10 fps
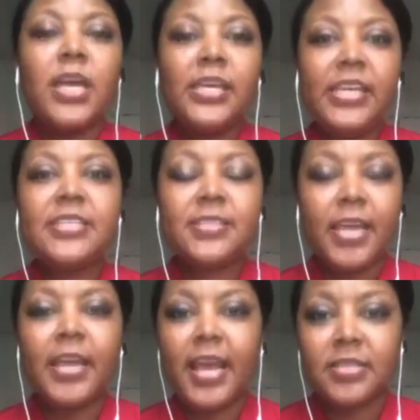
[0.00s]
each
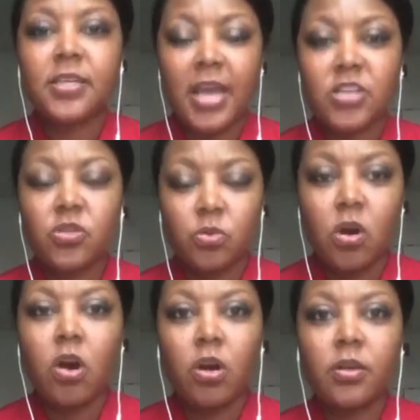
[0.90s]
state has a national
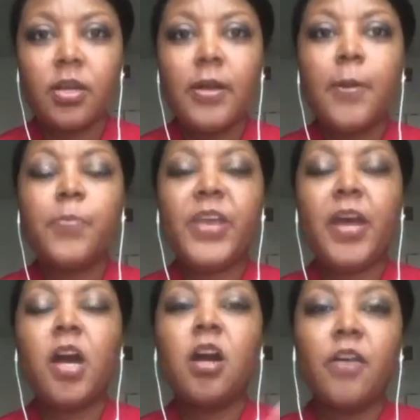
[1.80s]
guard that
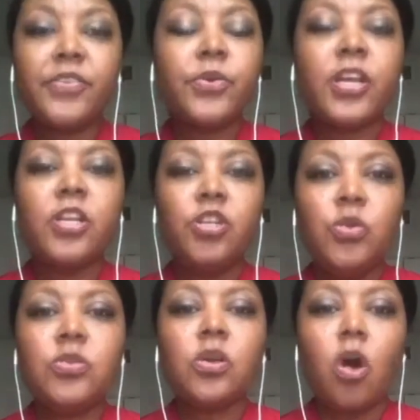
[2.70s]
a governor can
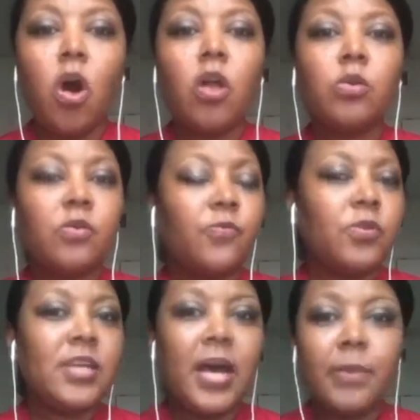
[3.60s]
use and call on for
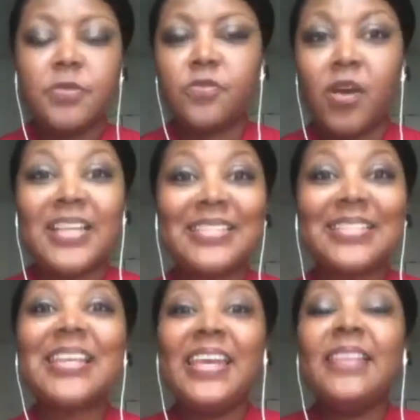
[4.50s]
times of
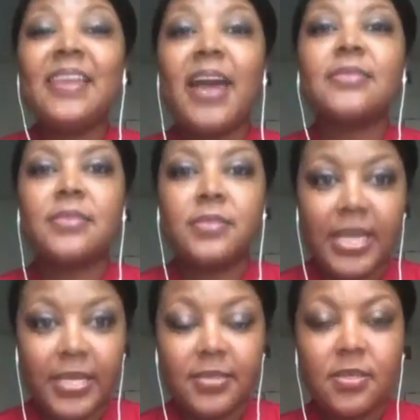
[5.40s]
crisis in that
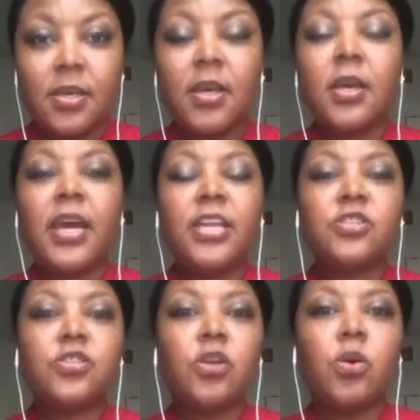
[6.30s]
state.
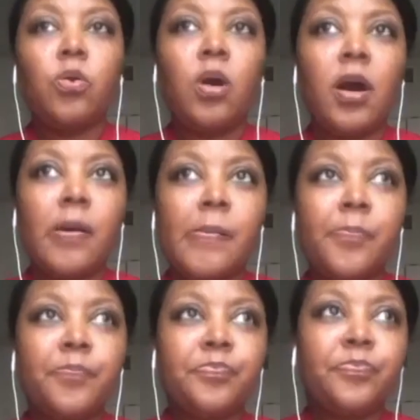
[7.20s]
And
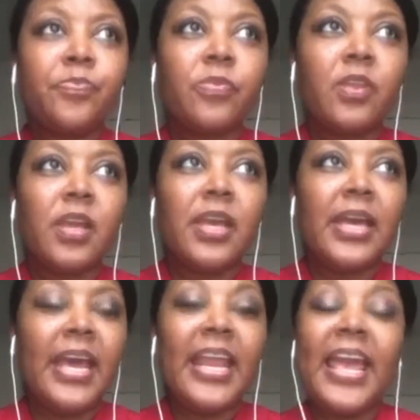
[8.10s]
so,
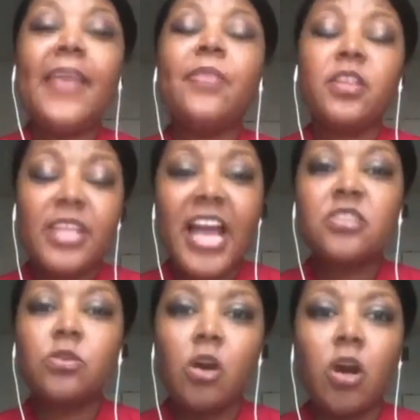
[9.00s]
and the
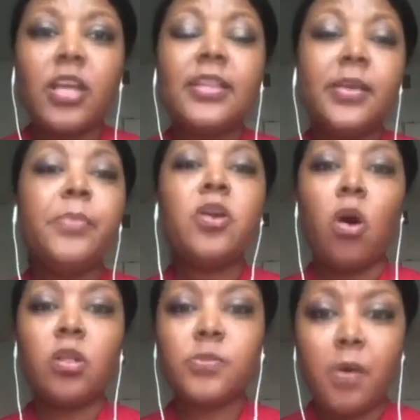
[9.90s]
National Guard can then be
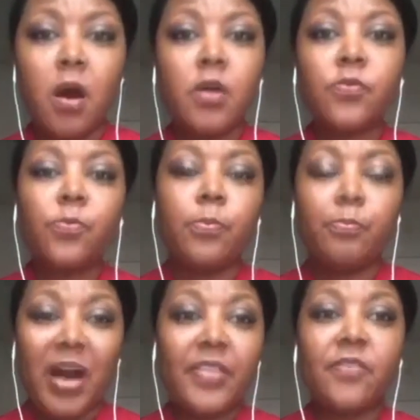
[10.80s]
called upon
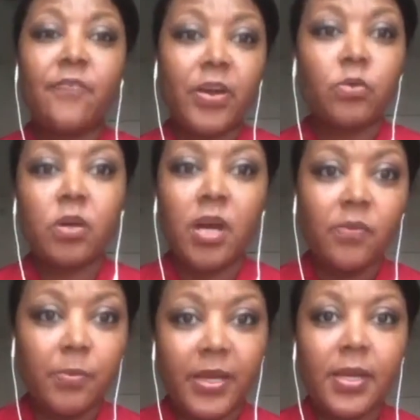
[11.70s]
by the federal
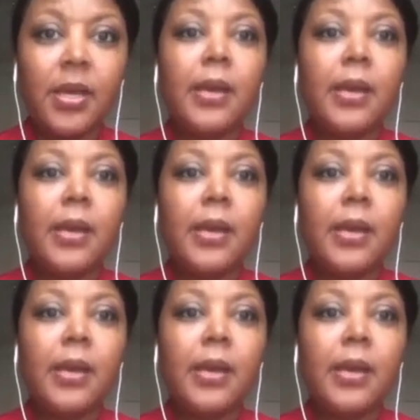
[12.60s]
government.